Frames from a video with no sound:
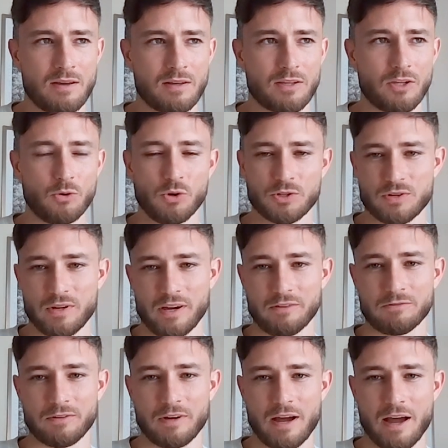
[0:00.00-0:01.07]
You also
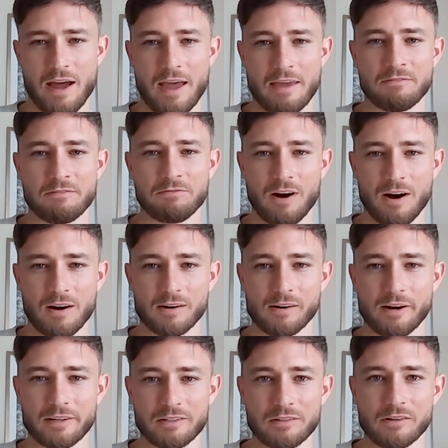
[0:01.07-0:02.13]
have a far
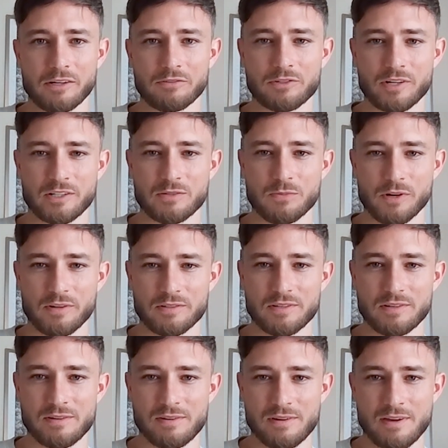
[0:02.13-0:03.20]
greater degree of
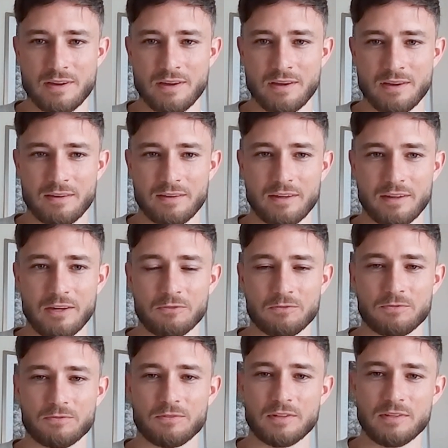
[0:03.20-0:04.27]
transparency
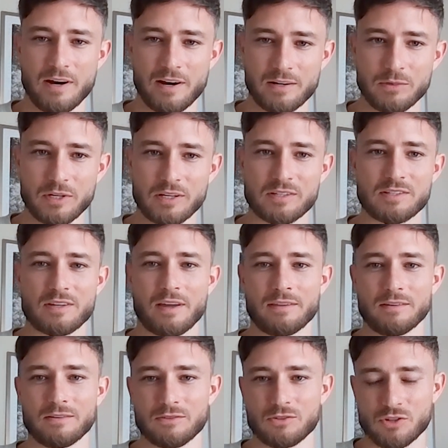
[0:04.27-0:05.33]
if the data mix and
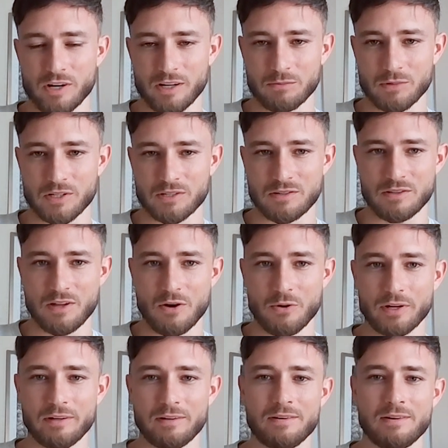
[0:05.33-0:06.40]
the training mix is
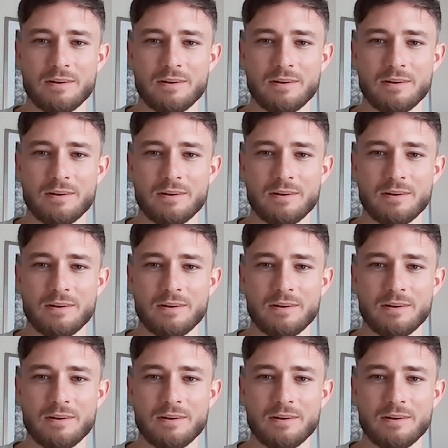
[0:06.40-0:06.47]
known,